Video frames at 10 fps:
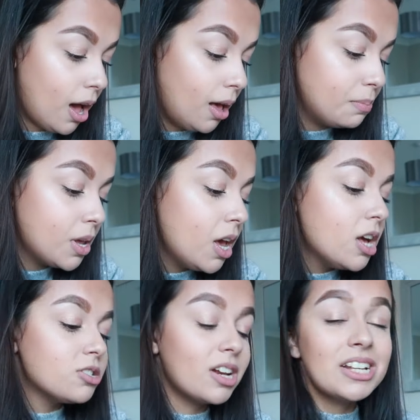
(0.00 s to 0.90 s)
Um,
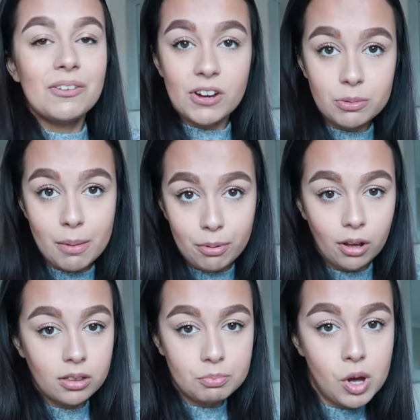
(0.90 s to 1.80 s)
so I'd like to finish my
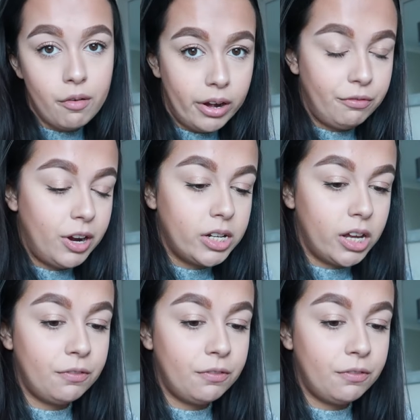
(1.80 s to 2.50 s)
book I'm currently reading.